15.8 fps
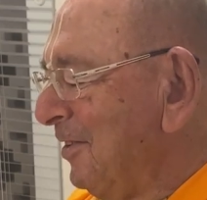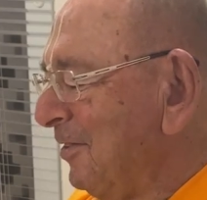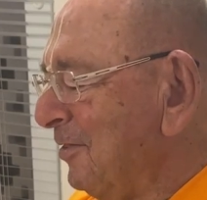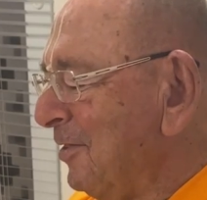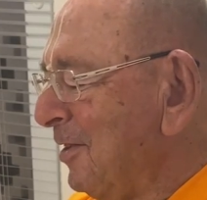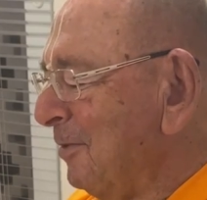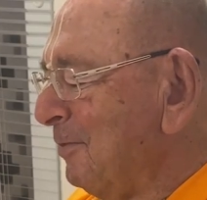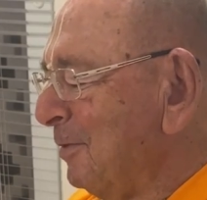
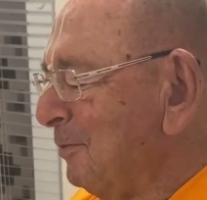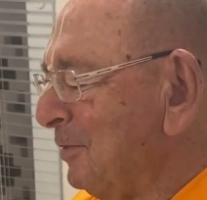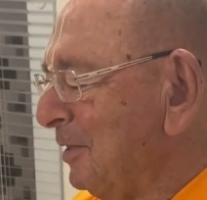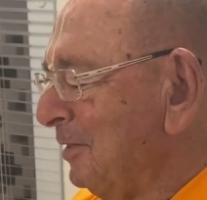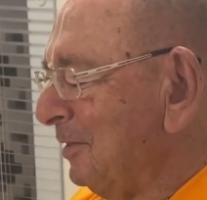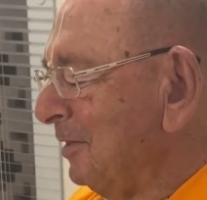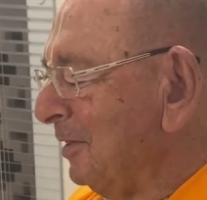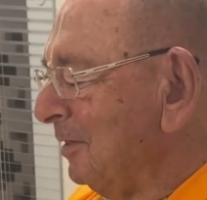
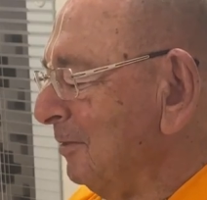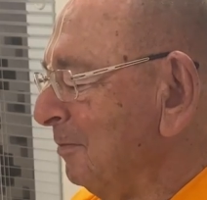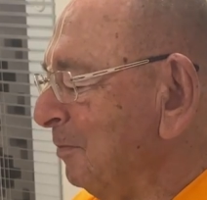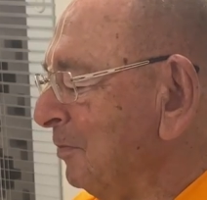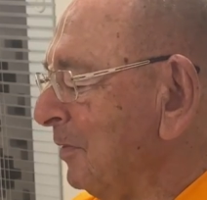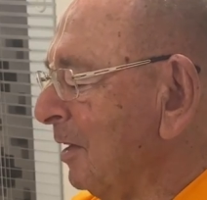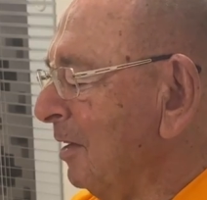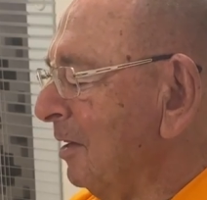Navavrinda
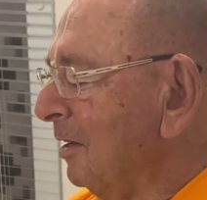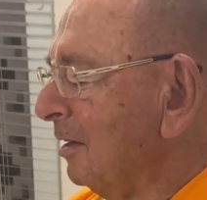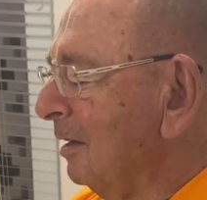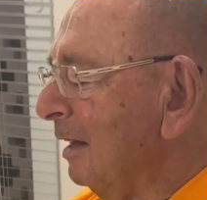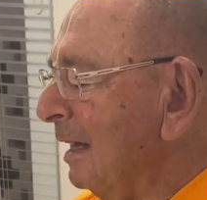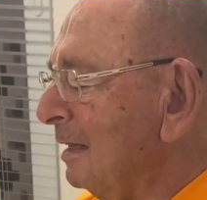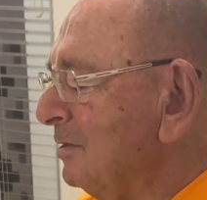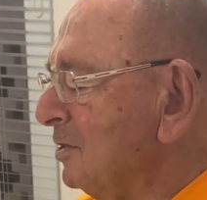
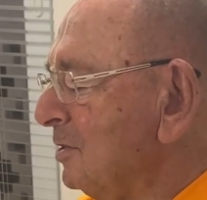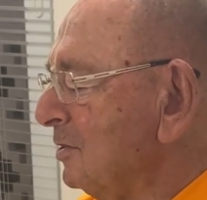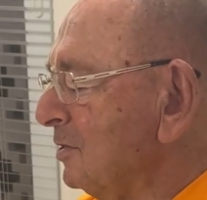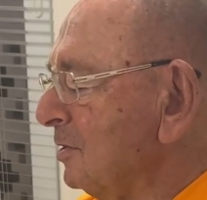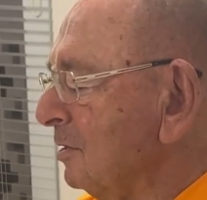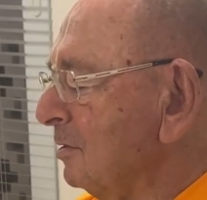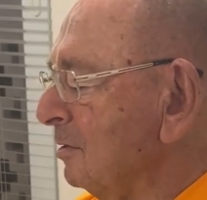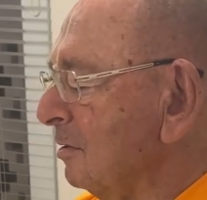glances
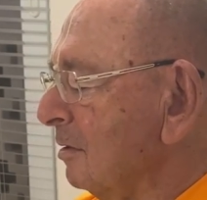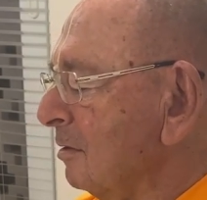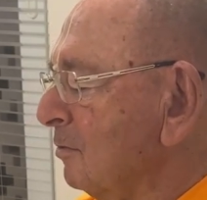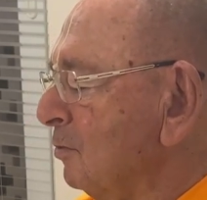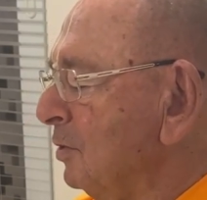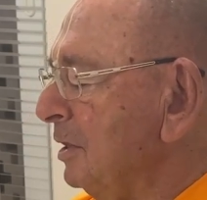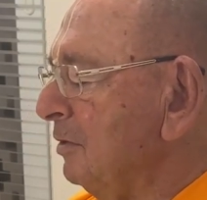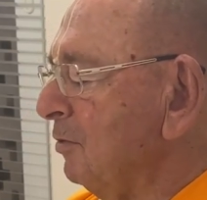at
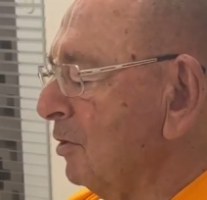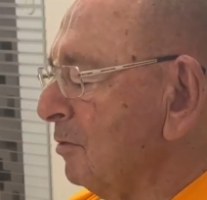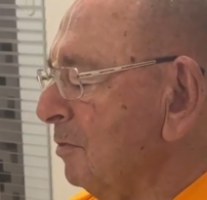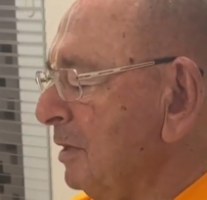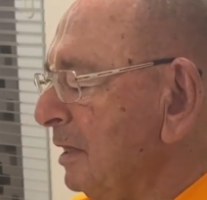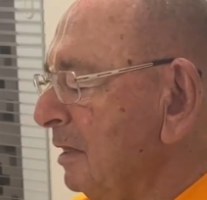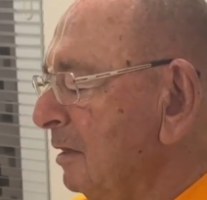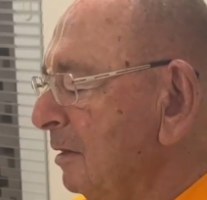Queen
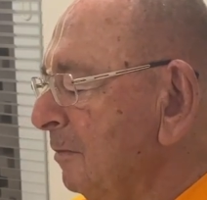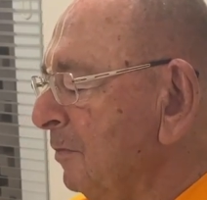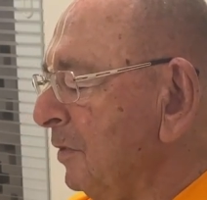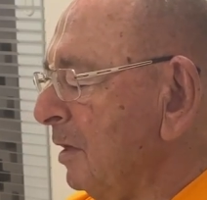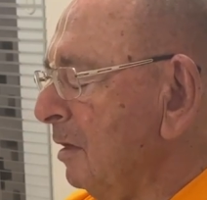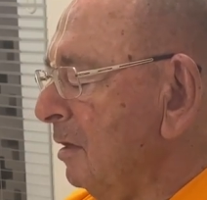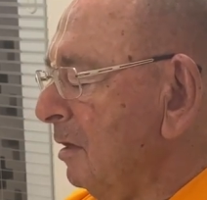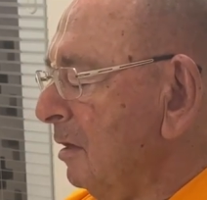Rukmini.
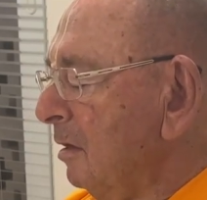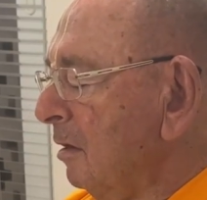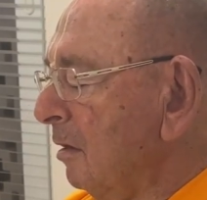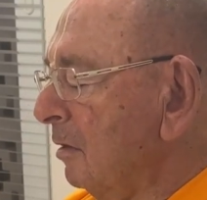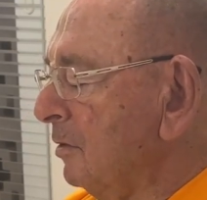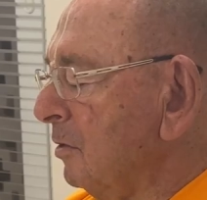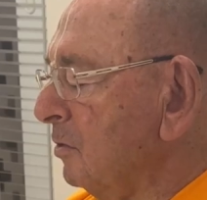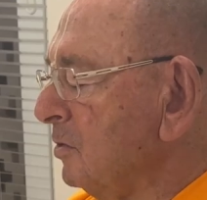
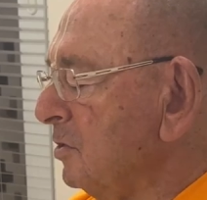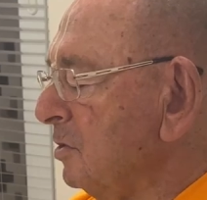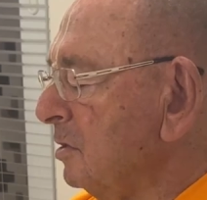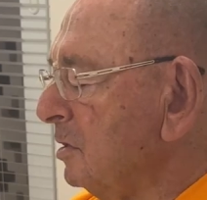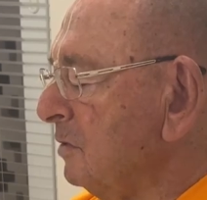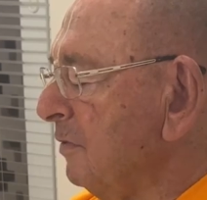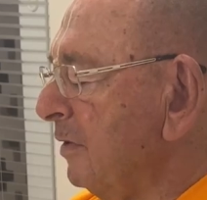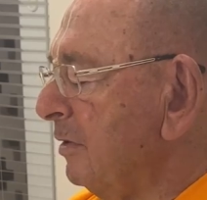Although she
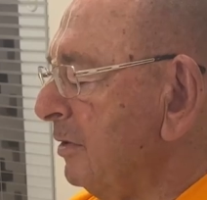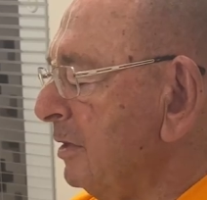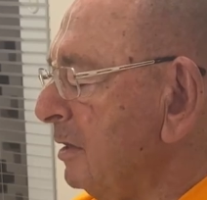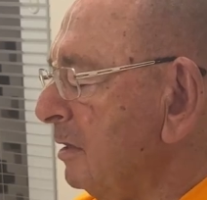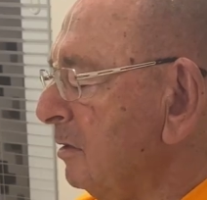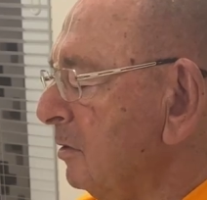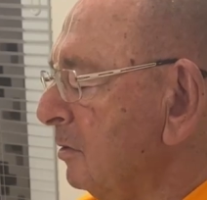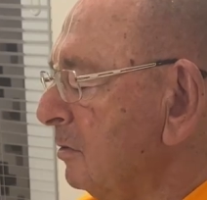is very
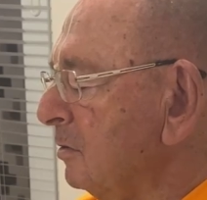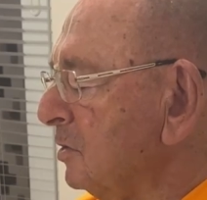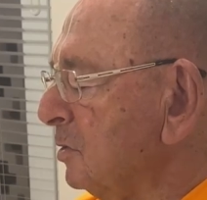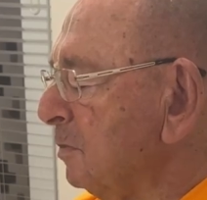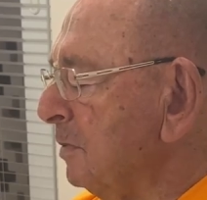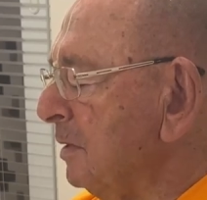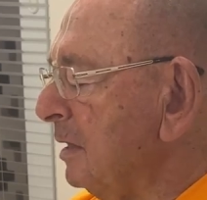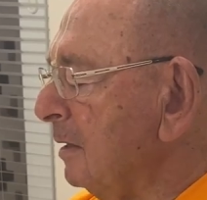eager to
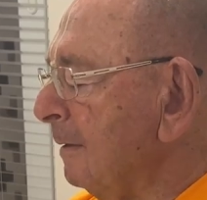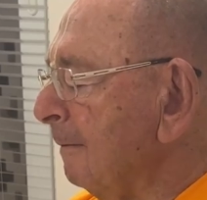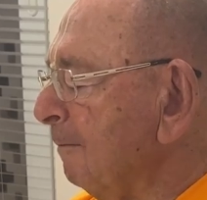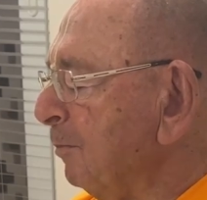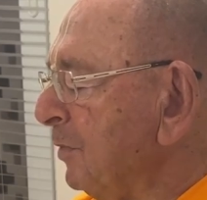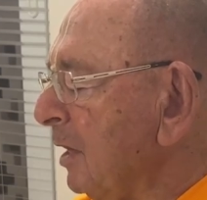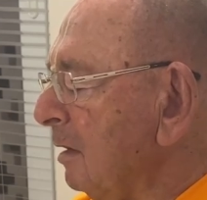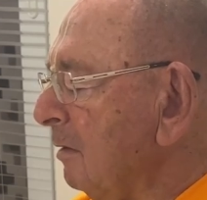speak,
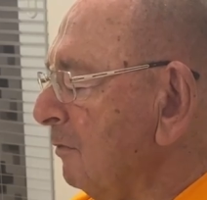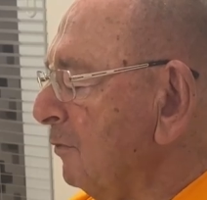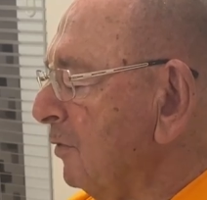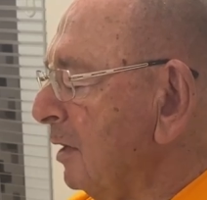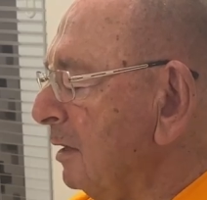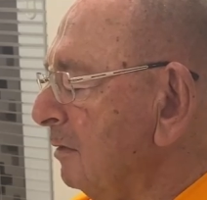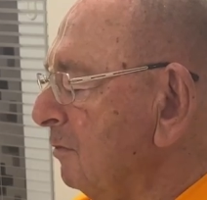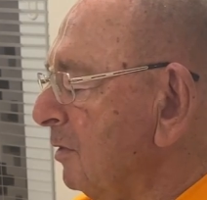
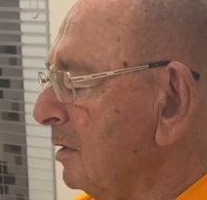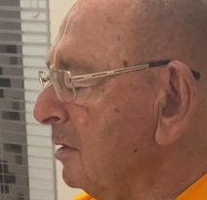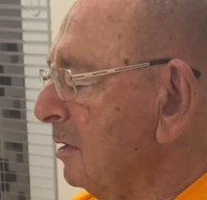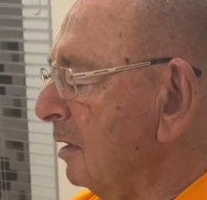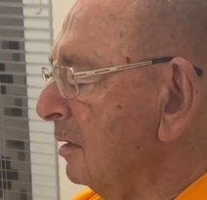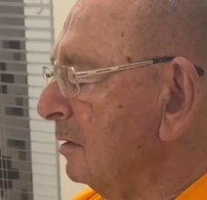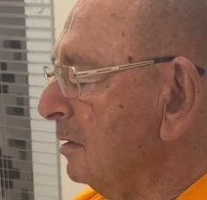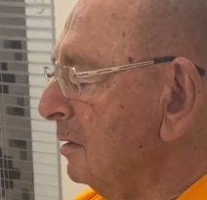friend
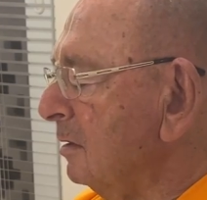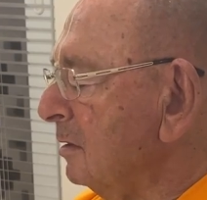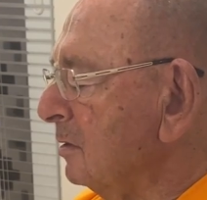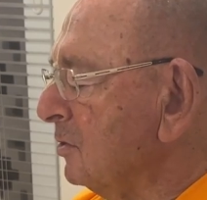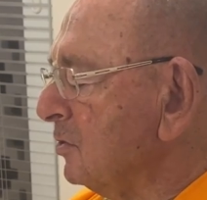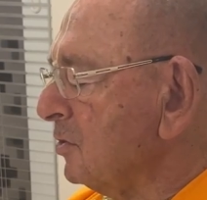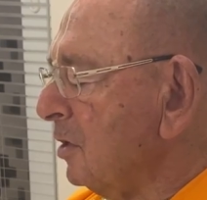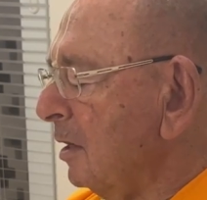Ratangi is
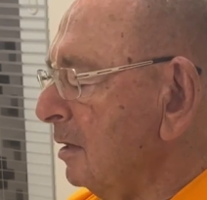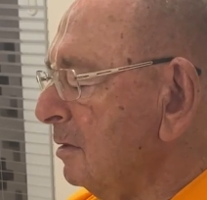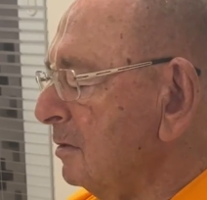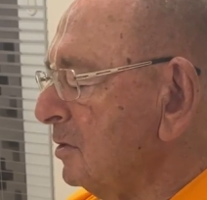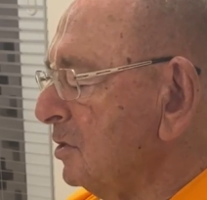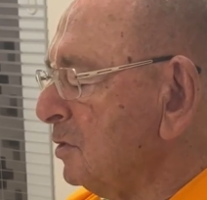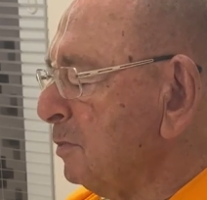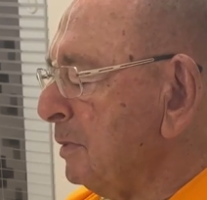shy
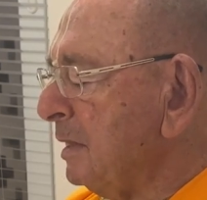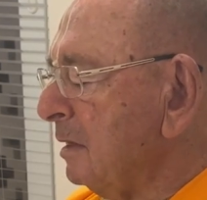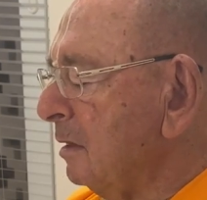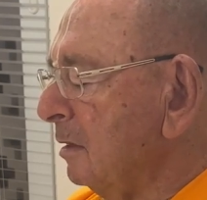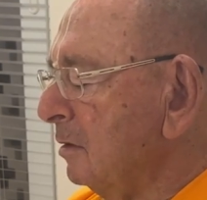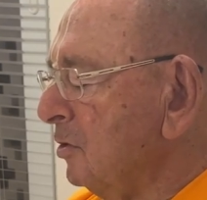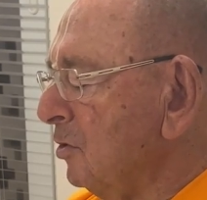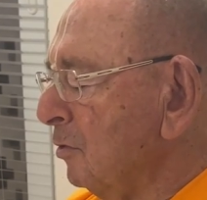to speak
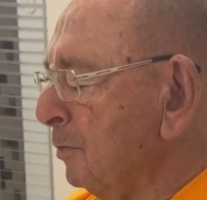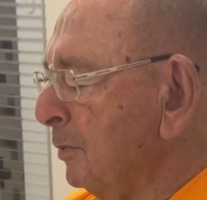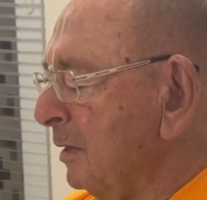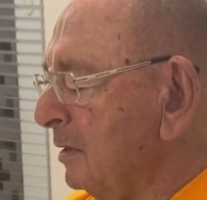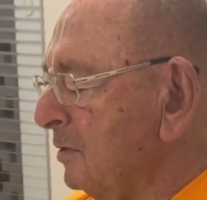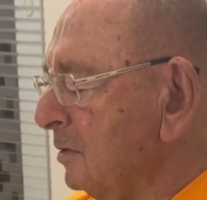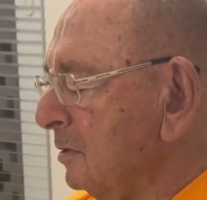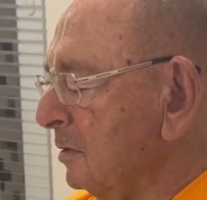in your
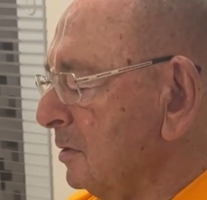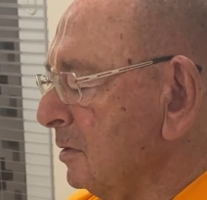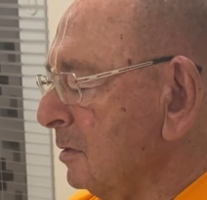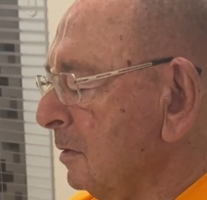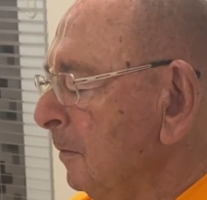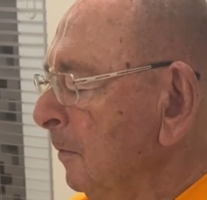presence.